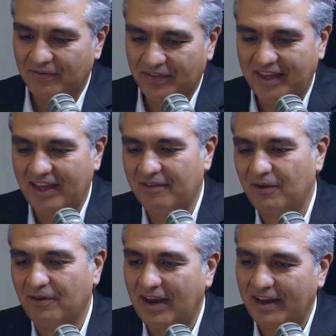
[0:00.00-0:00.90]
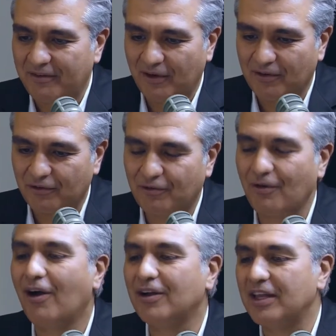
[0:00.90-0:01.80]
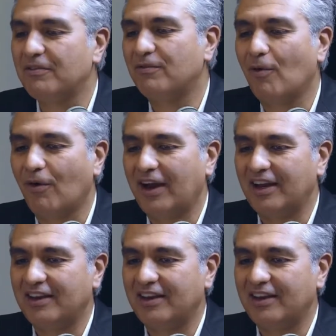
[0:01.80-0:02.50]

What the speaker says: if you're strongly for it,